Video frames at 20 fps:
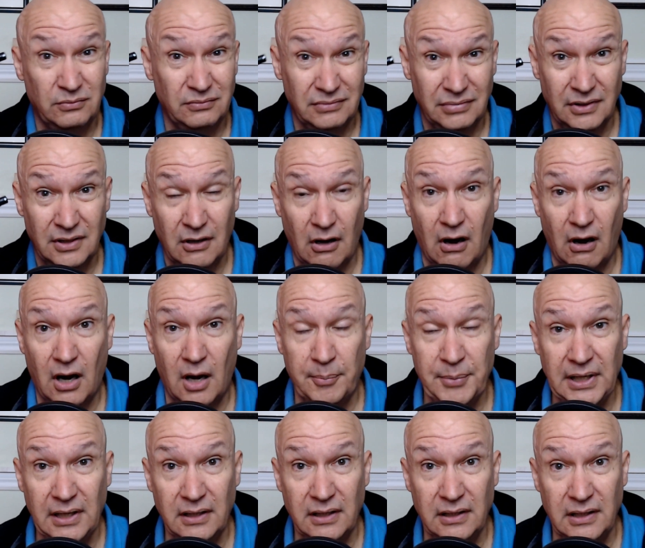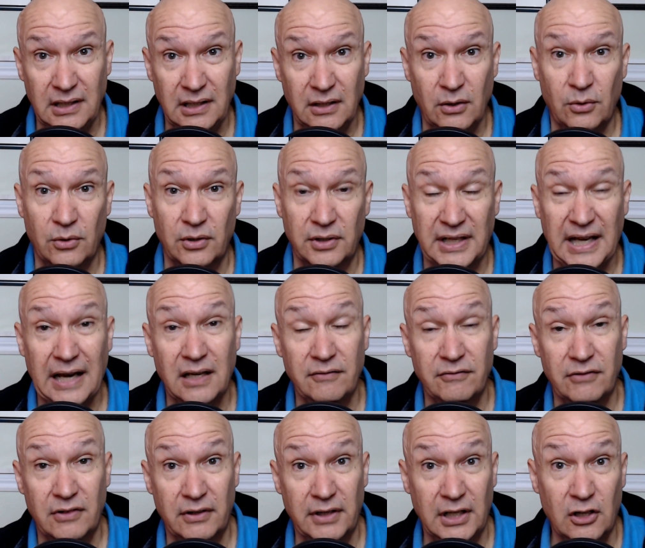copying Neo or getting
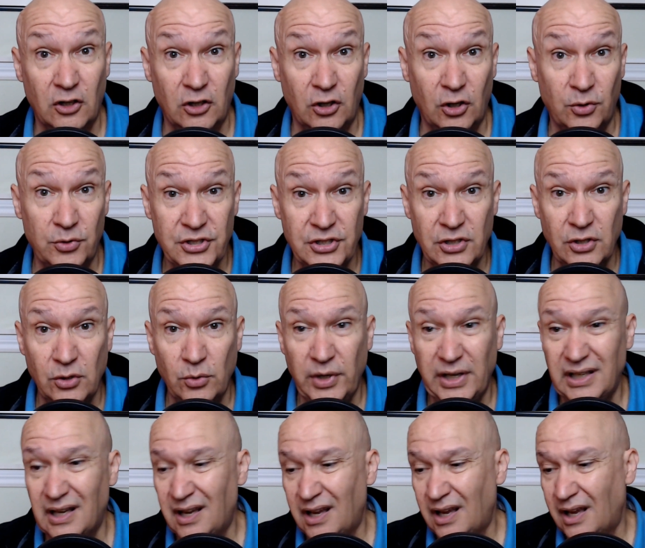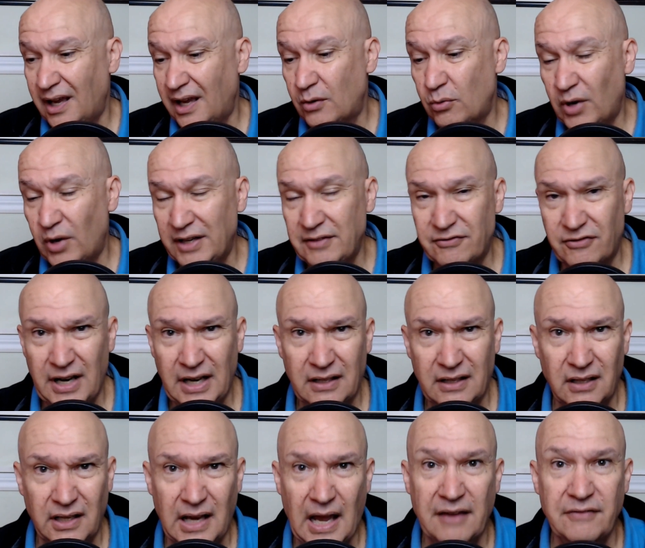very close to it. And quite
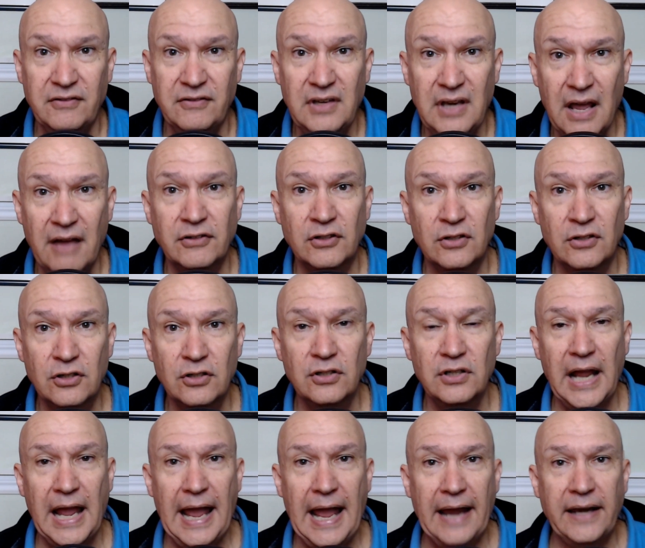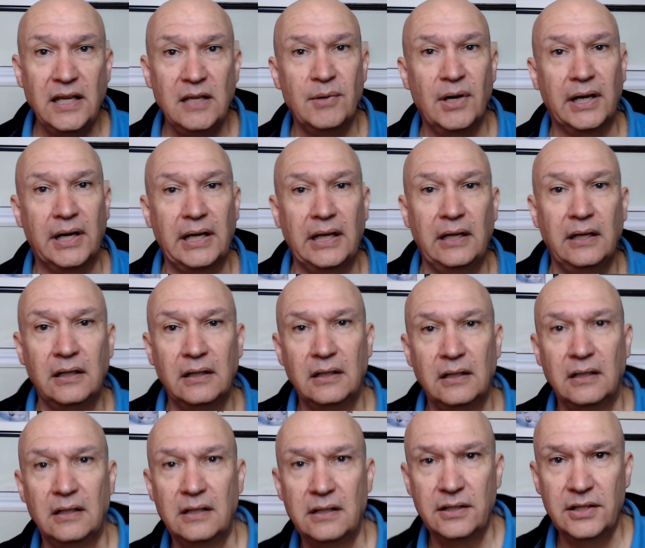frankly, I've never heard anybody
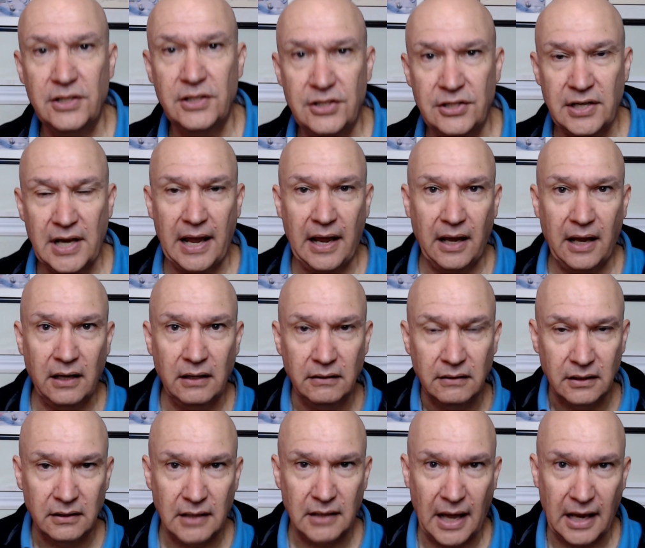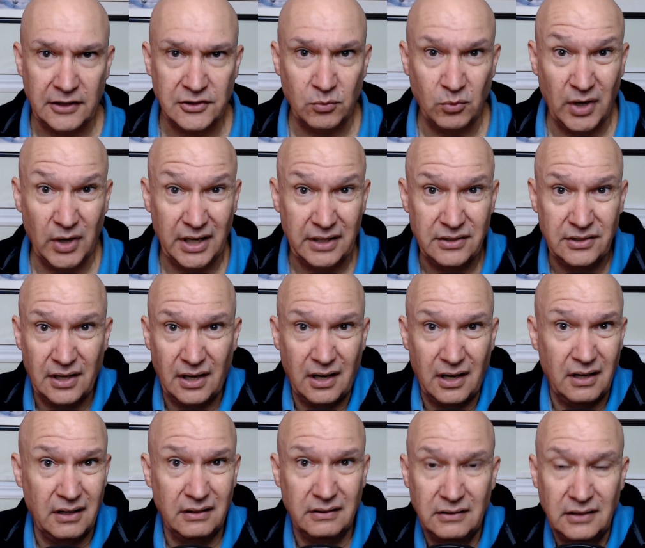say that that's what
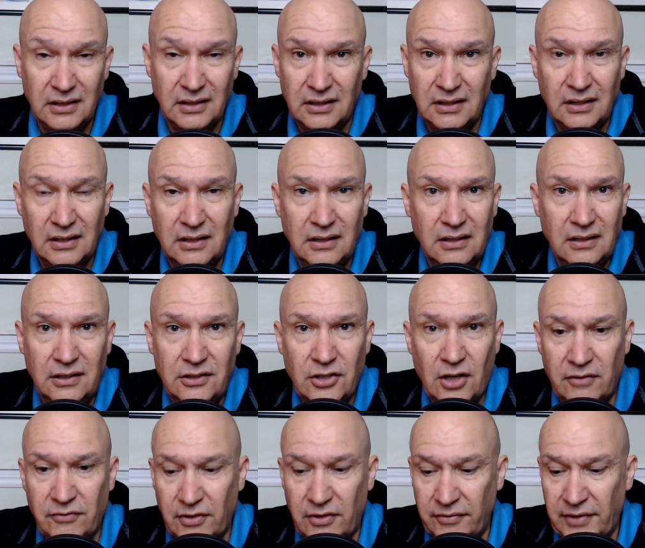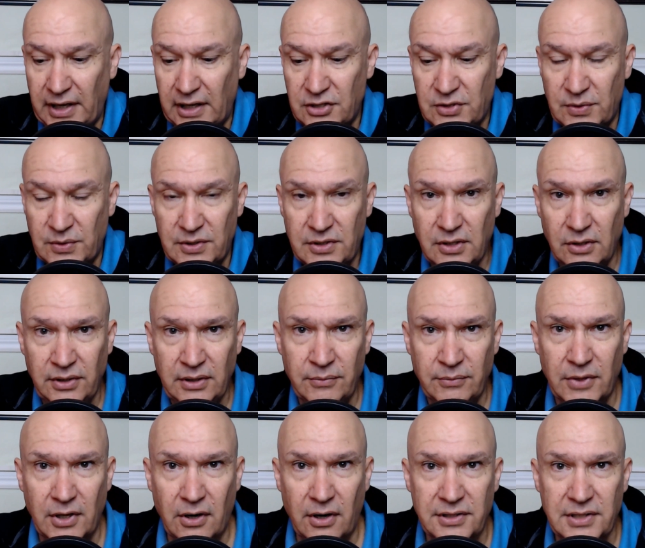John Varvatos was doing
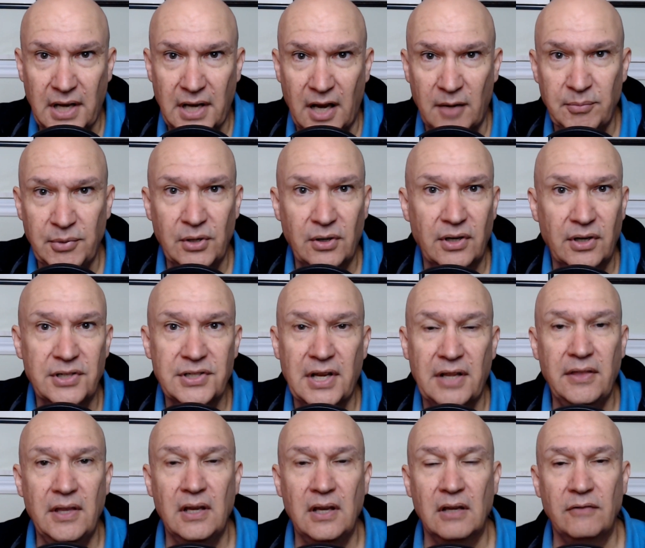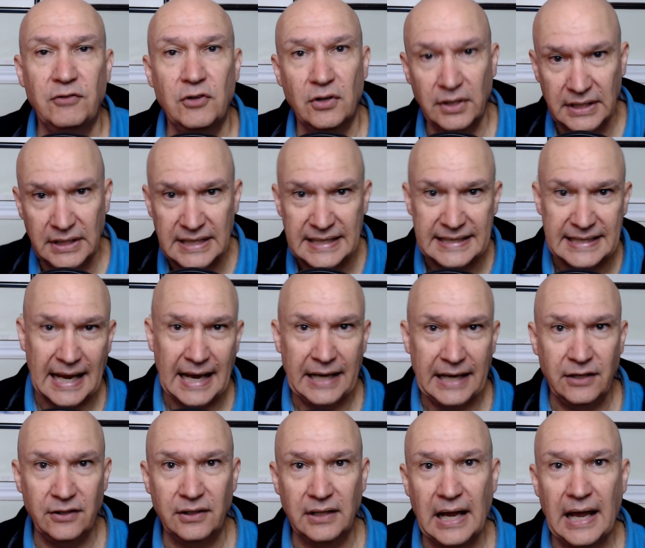with Artisan Pure, because I think if you're a
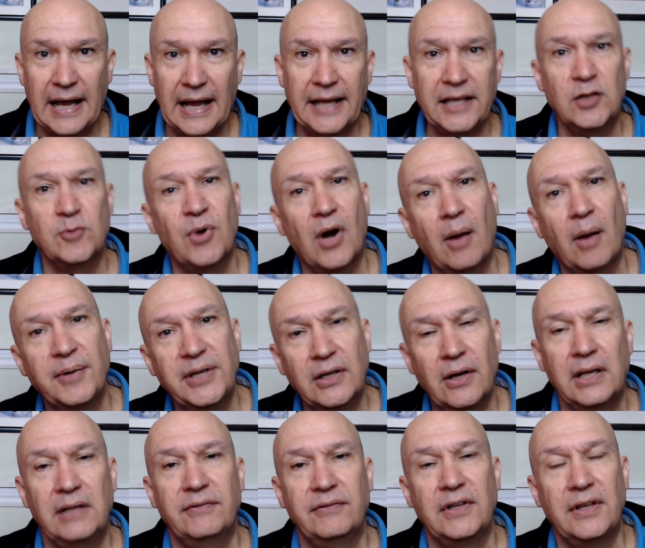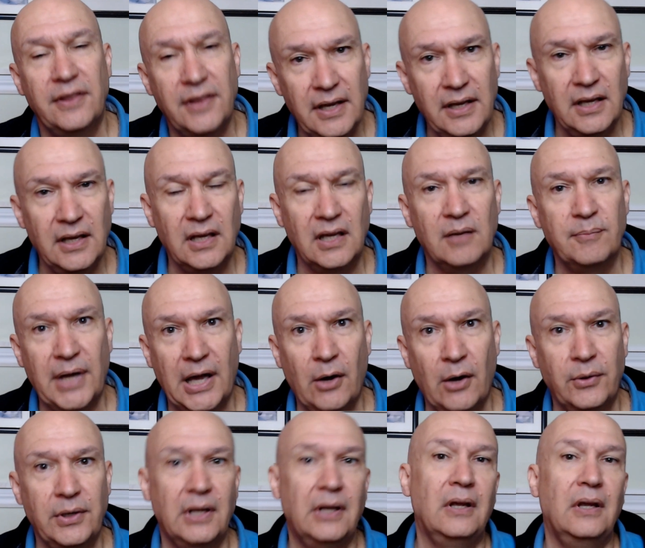designer guy, you're probably not even thinking
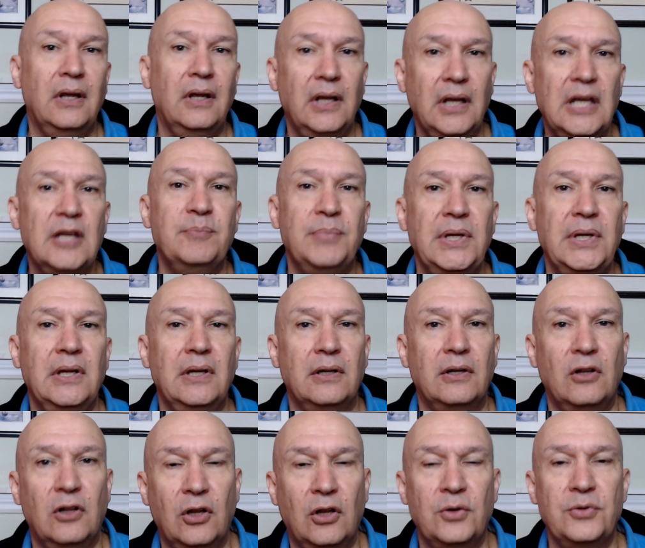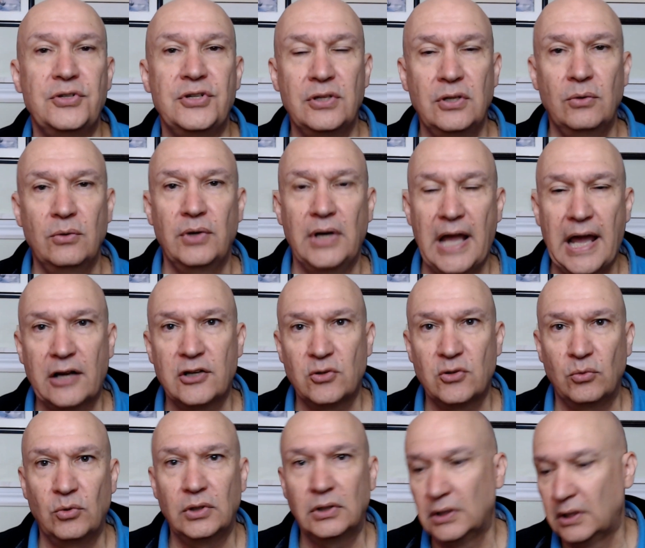about it being close to an
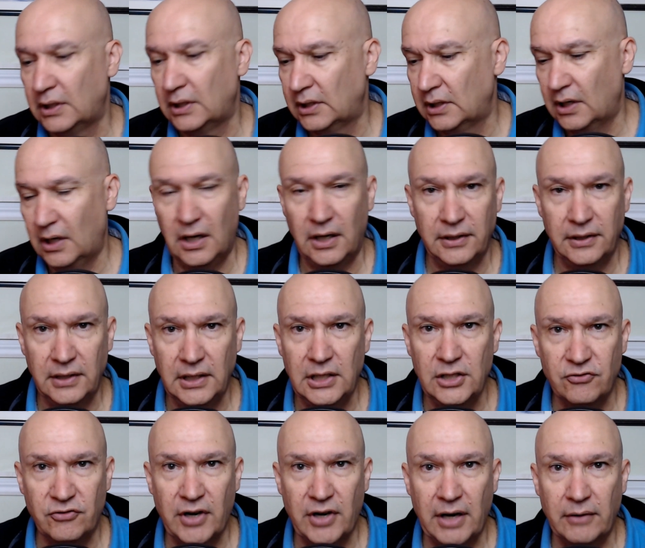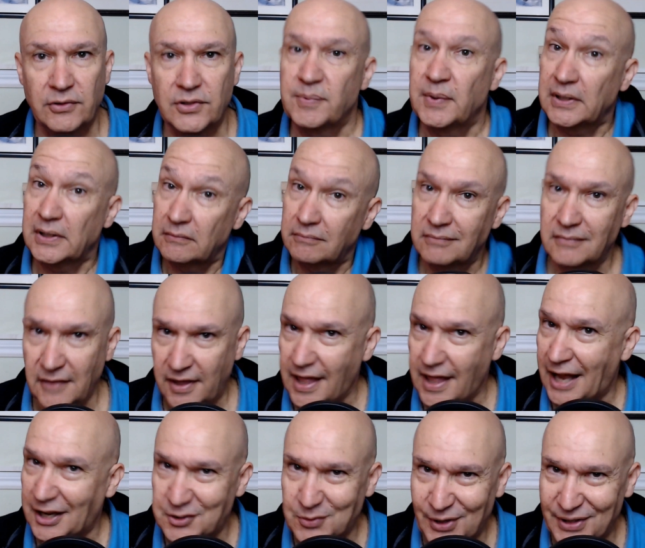actual niche fragrance, but
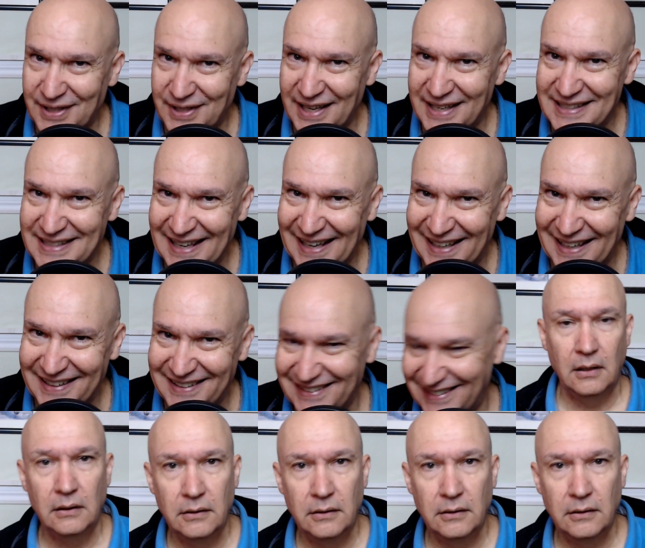that's what they did.